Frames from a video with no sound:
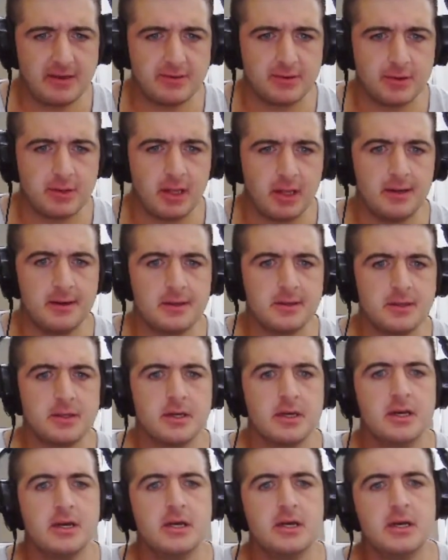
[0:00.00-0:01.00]
long
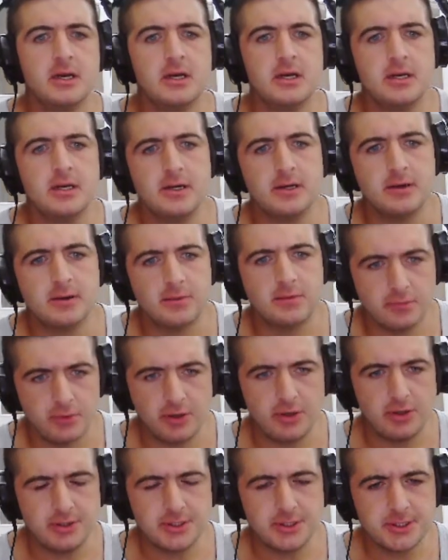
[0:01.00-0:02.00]

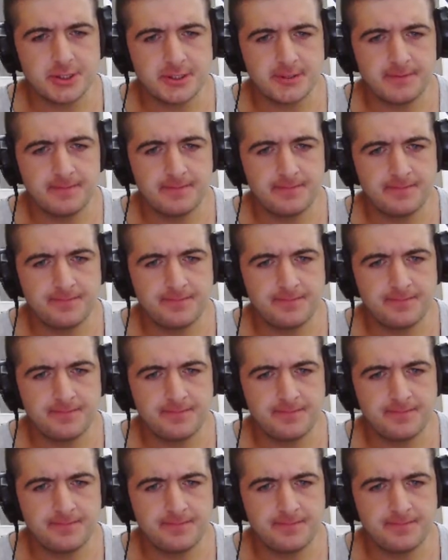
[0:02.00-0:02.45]
words.